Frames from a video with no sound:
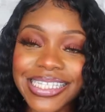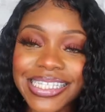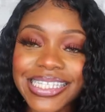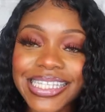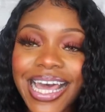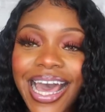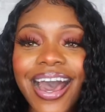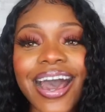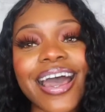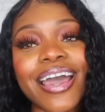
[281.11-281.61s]
this
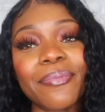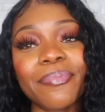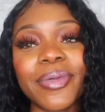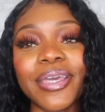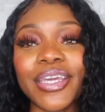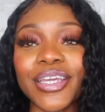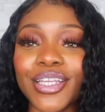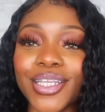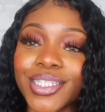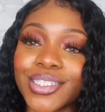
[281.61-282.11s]
a high
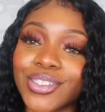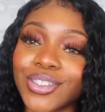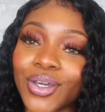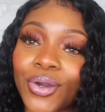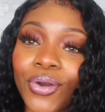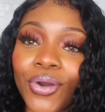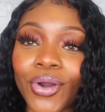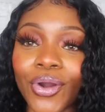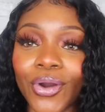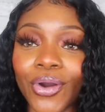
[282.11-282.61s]
maintenance
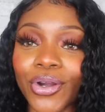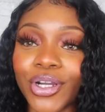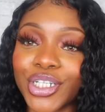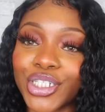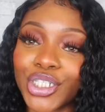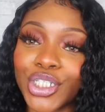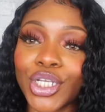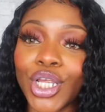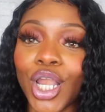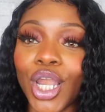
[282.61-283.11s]
girl or is
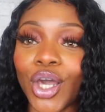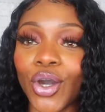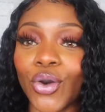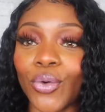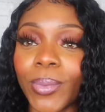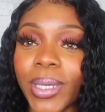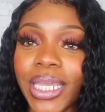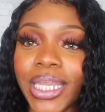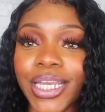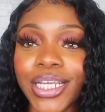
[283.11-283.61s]
she a low
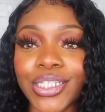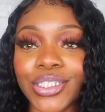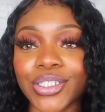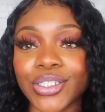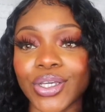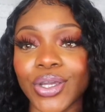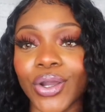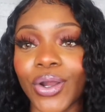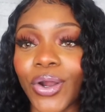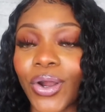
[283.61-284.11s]
maintenance
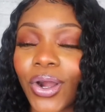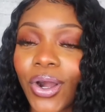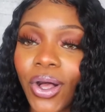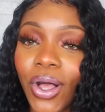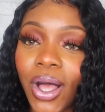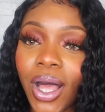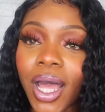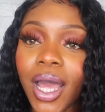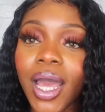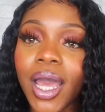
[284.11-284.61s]
girl?